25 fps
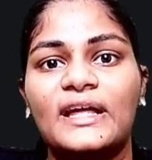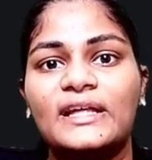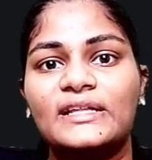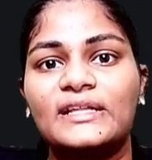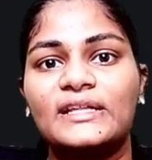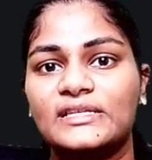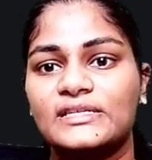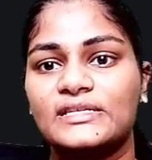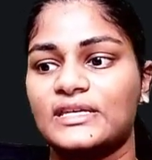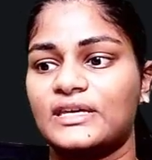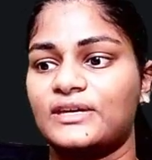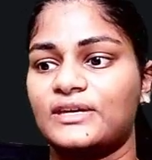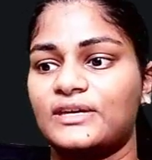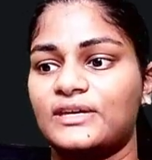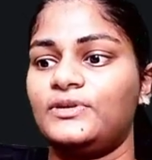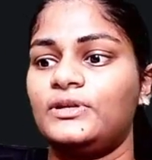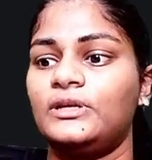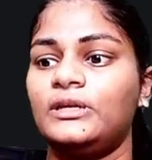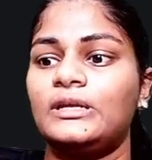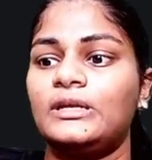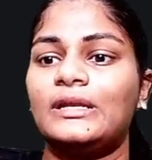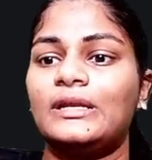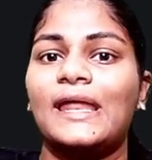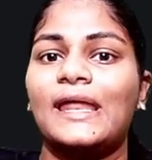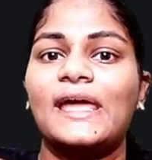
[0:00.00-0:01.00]
lines is
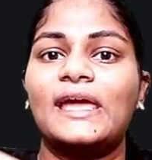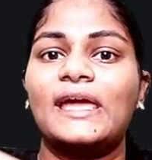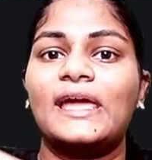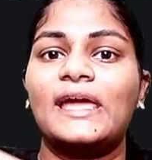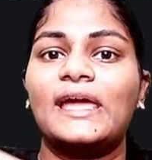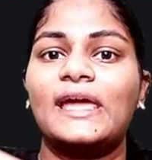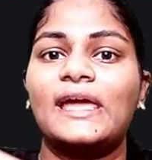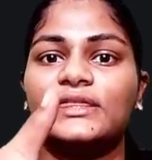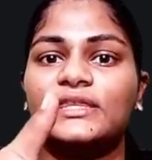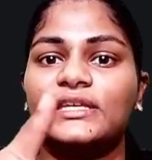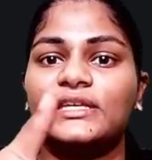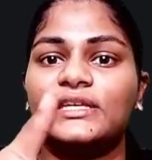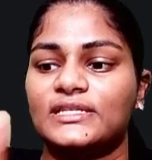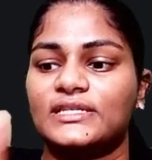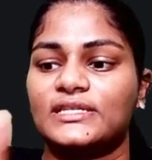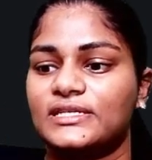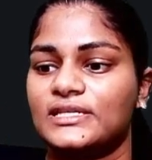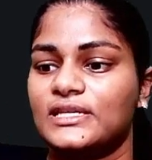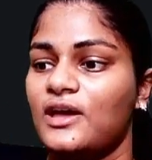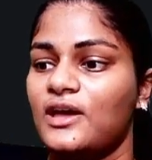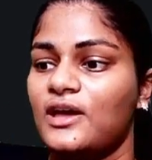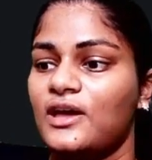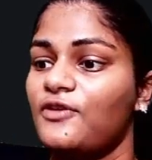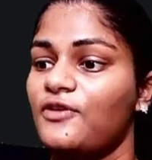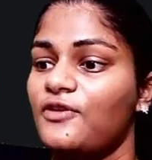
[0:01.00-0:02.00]
given like
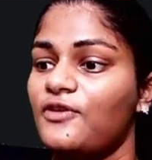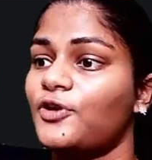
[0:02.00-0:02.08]
this,